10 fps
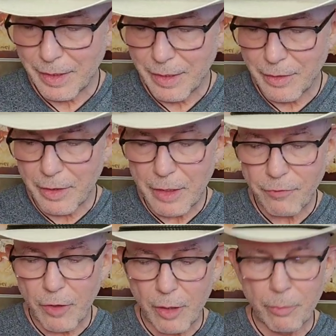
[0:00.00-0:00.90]
The
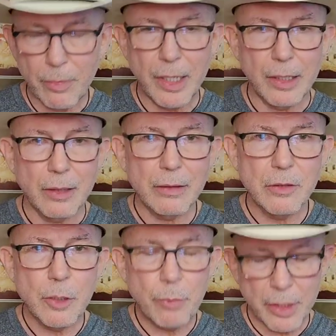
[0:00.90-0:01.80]
default model
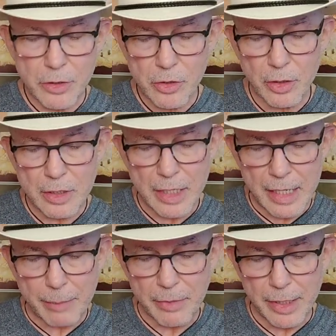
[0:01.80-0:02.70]
depends on
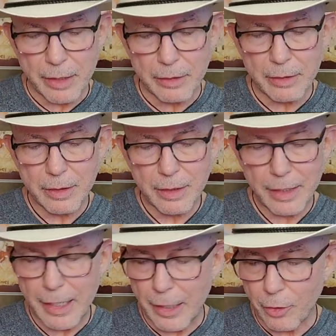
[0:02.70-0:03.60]
top-down
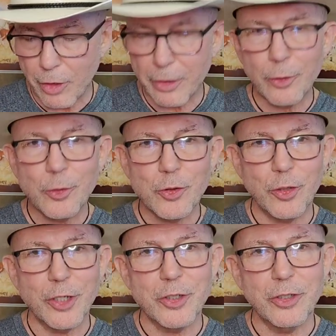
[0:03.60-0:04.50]
hierarchical
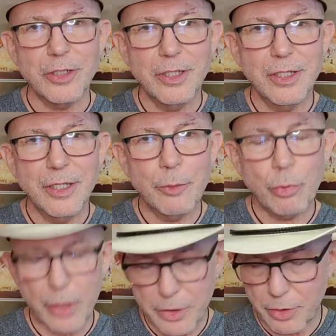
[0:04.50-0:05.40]
structure and
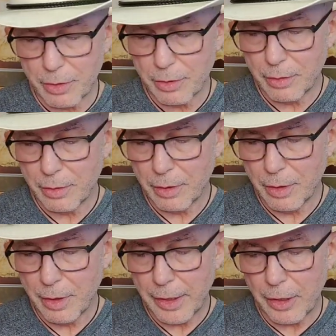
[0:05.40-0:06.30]
pressure.
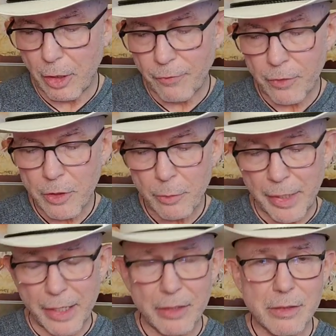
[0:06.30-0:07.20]
It often
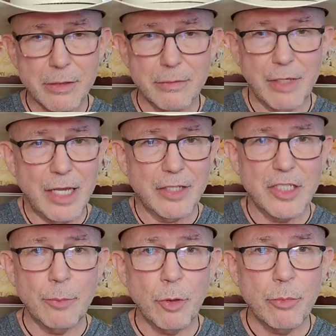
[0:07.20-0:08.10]
demands
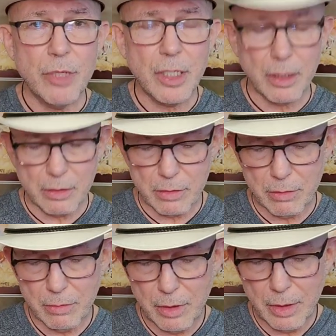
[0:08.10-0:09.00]
lockstep obedience.
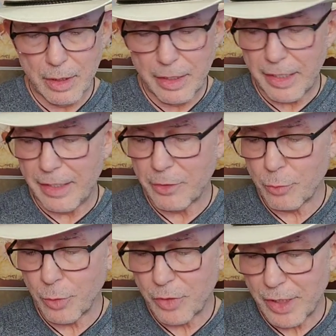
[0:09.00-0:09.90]
It is
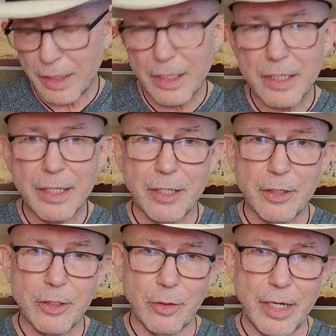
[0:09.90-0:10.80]
routinely
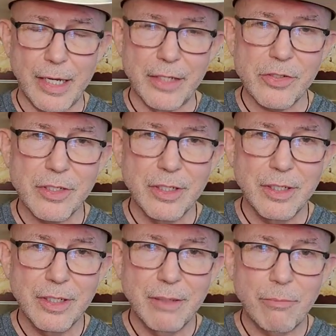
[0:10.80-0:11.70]
characterized
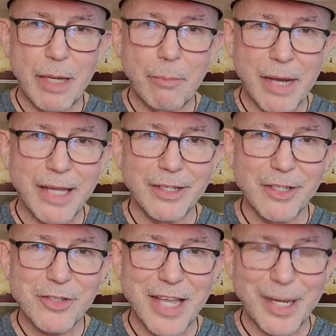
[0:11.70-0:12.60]
by
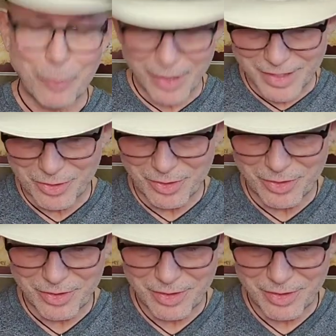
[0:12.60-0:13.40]
mindless acquiescence.